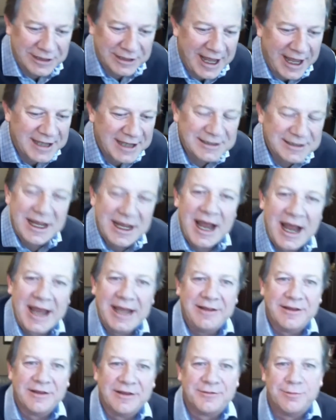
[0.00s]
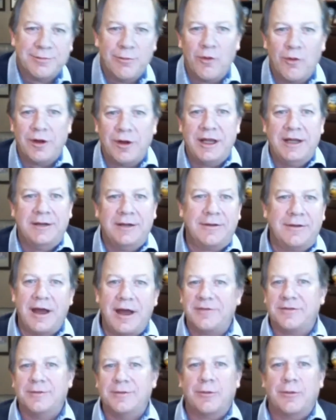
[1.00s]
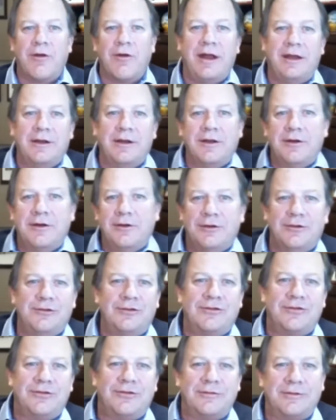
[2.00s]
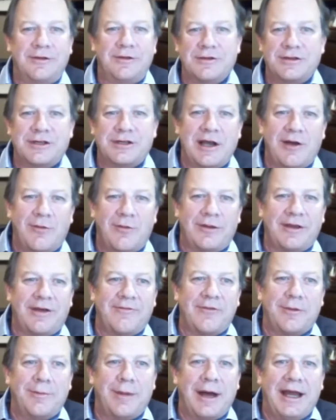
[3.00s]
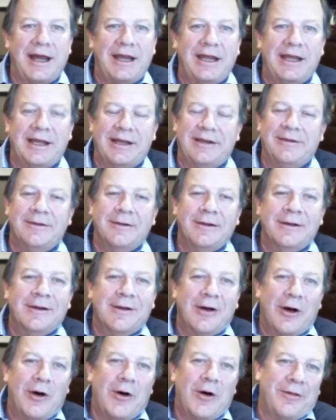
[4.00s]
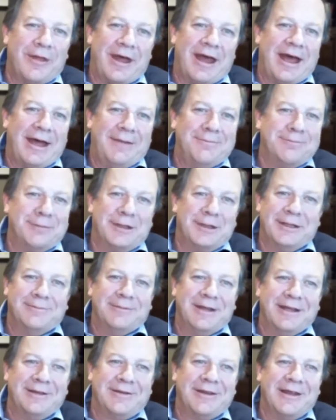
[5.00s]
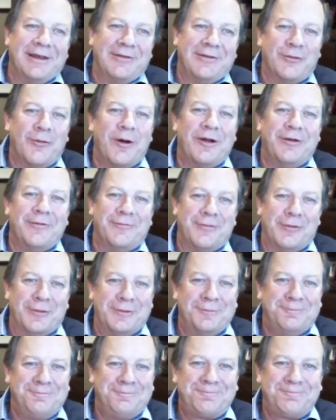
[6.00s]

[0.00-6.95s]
Last night, this morning, got some great news to share with everybody and all that, but it's wonderful.